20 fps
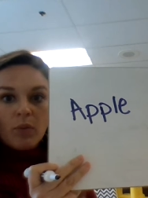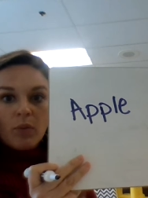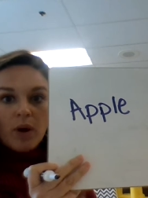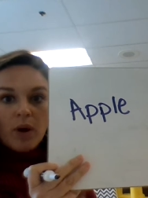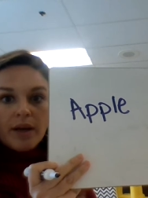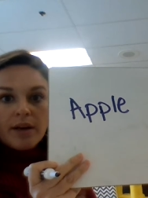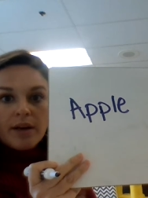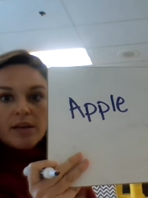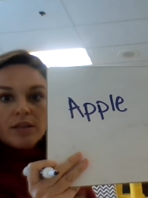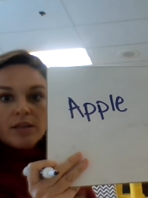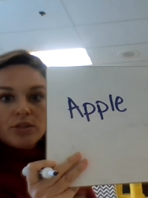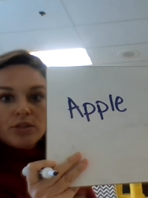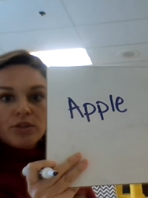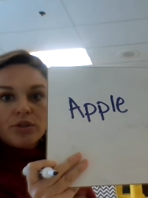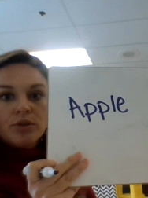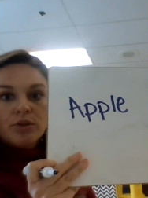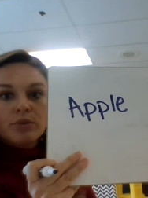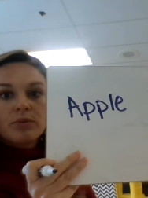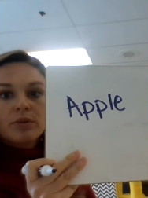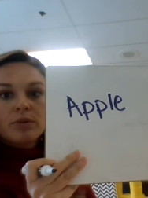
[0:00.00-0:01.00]
1,
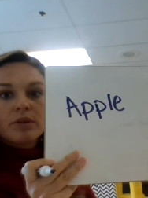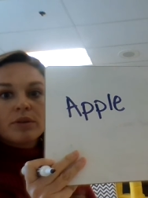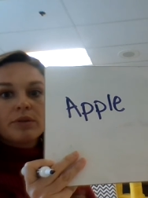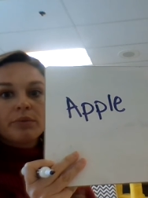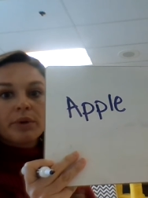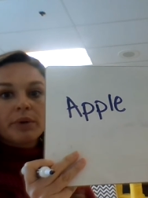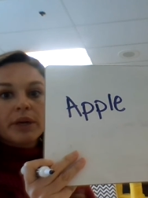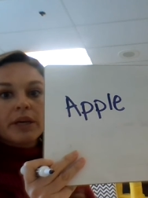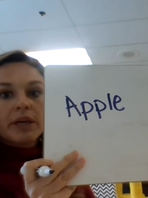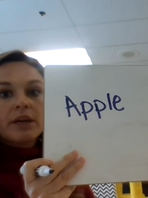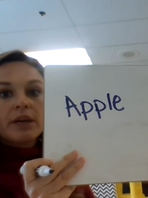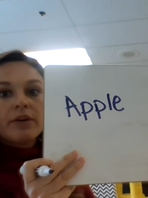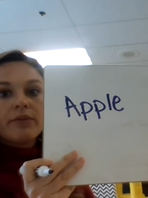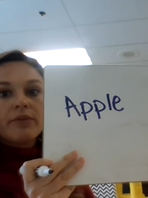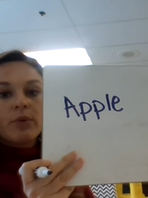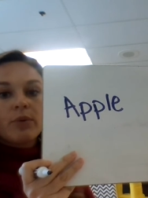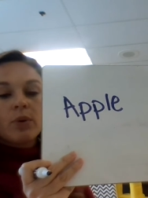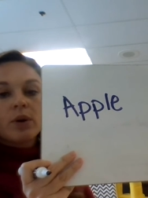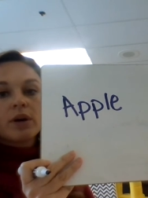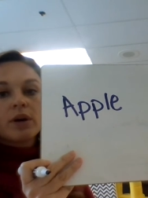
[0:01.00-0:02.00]
2, 3,
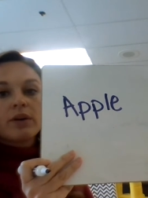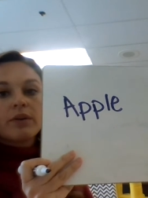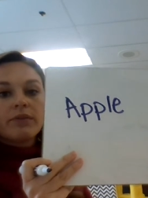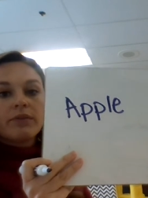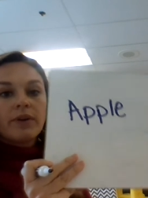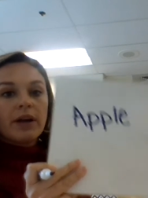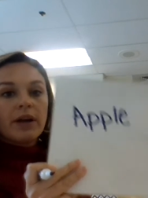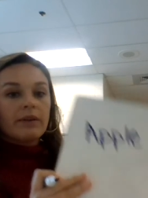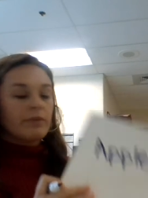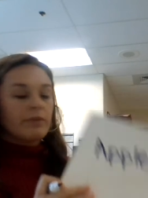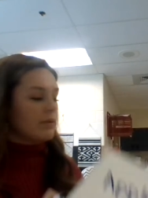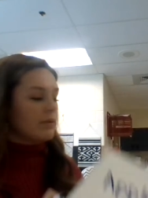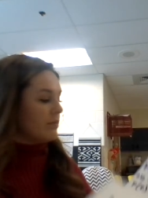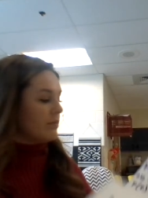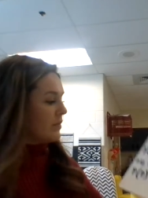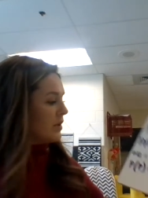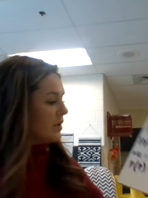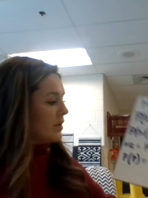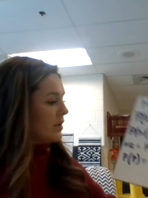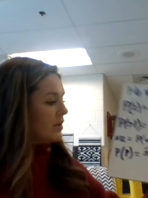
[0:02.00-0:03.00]
4, 5.
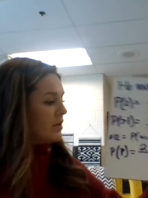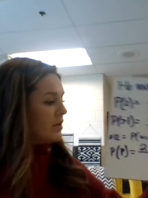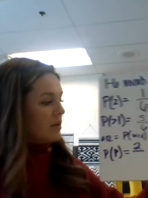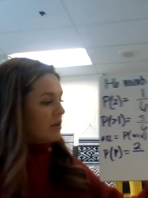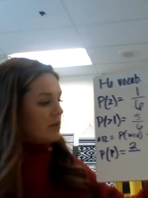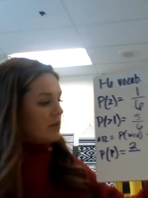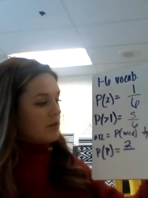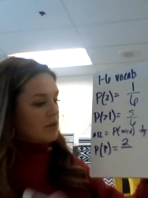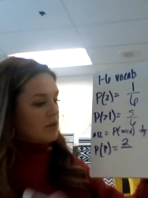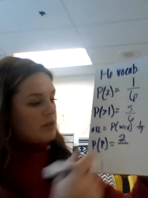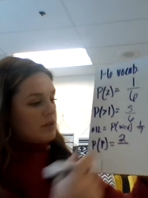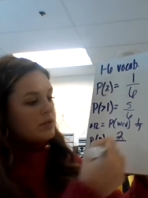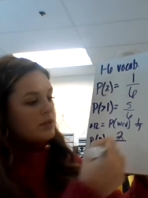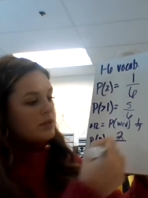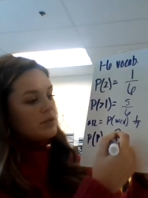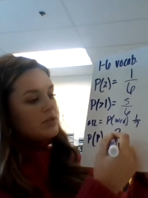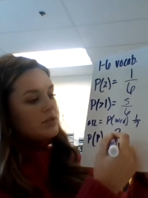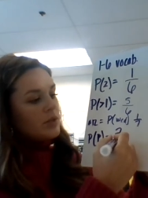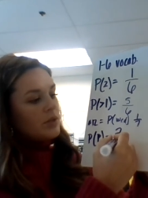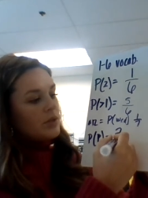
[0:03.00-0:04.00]

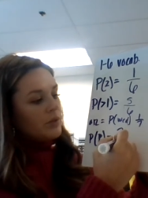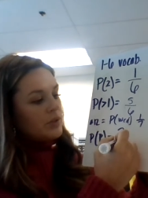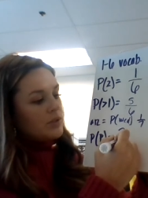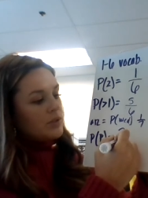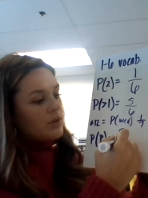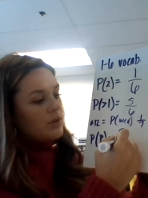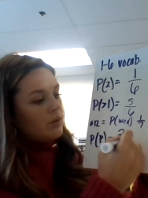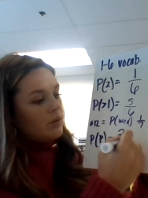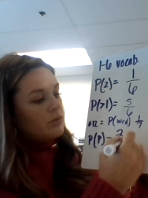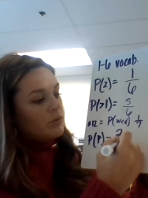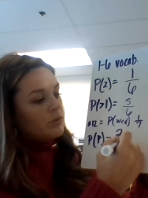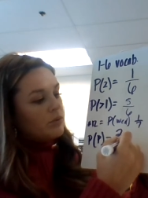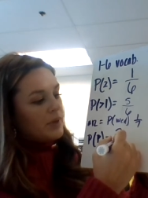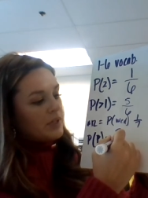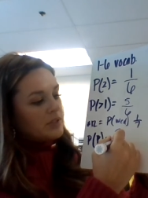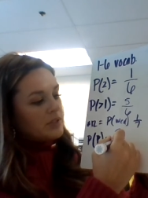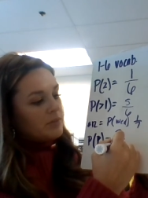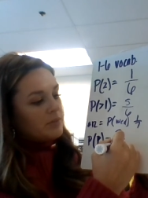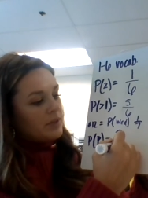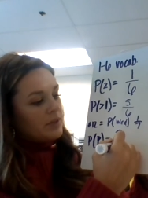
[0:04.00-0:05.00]
So the total
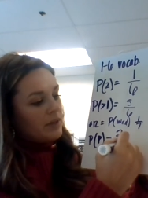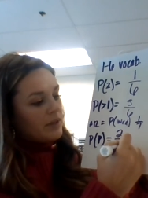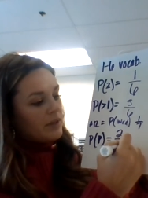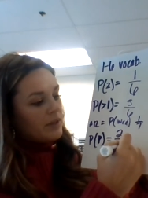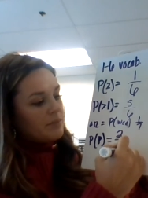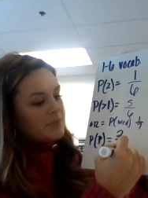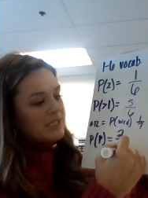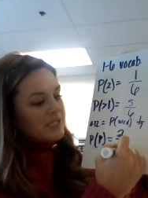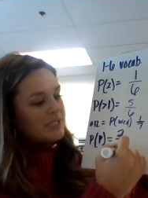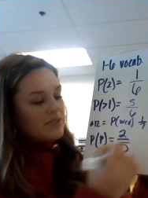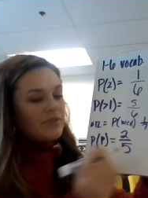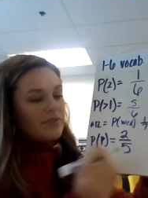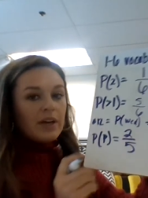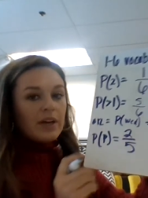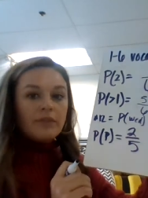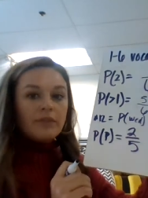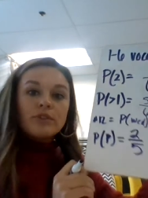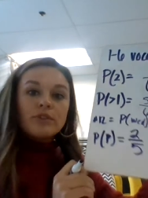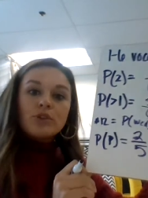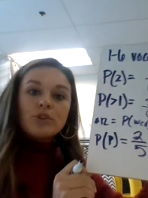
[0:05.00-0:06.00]
possible outcomes is
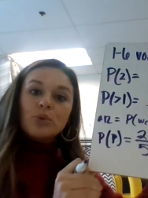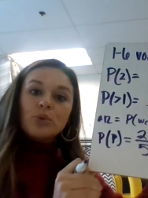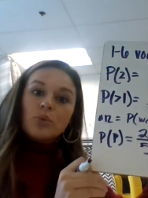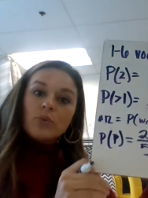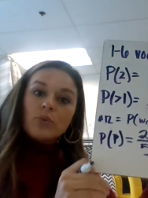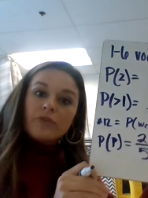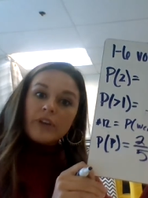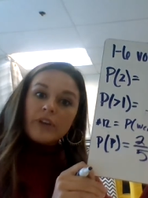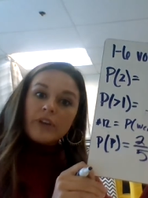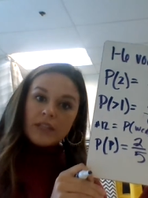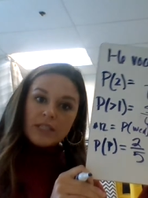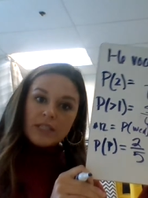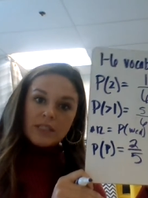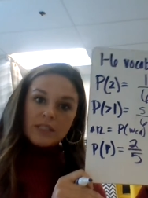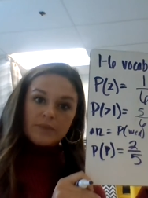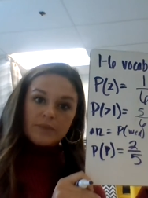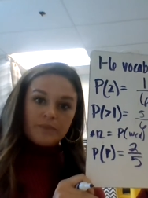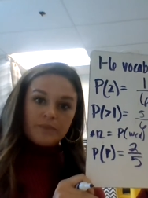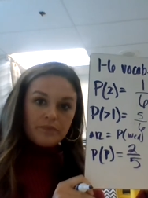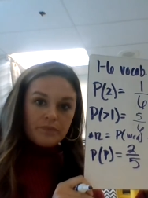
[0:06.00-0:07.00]
5,
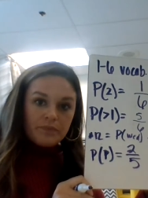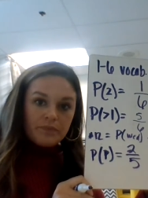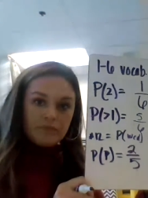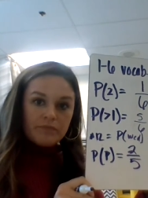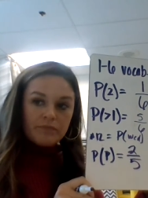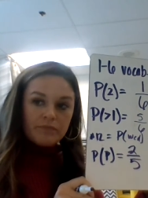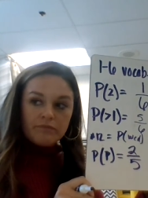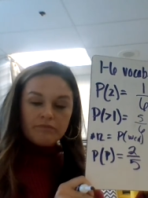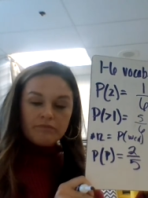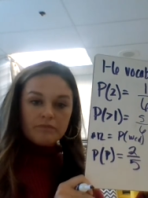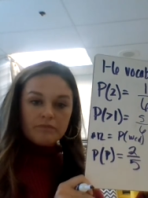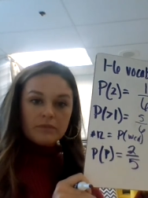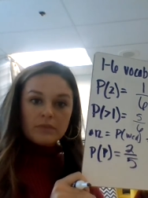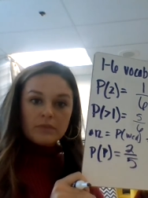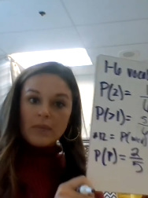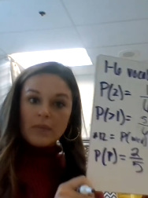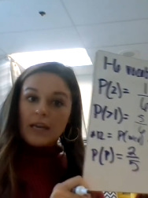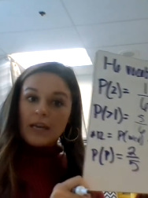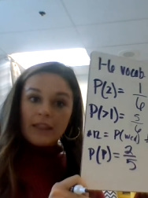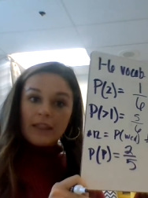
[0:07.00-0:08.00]
2/5.
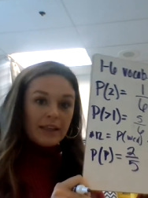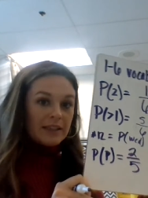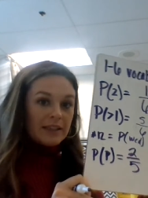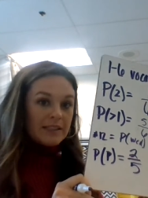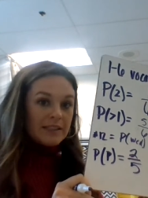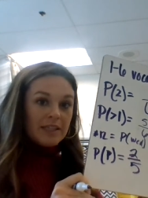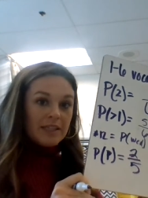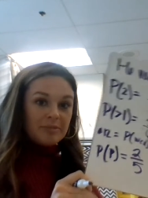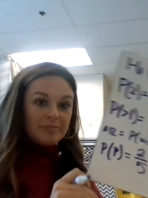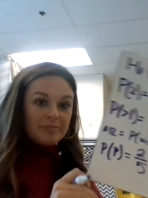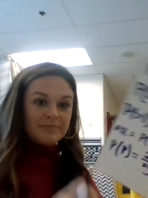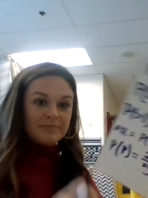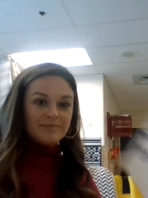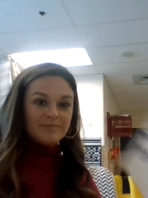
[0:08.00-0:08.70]
And that's it.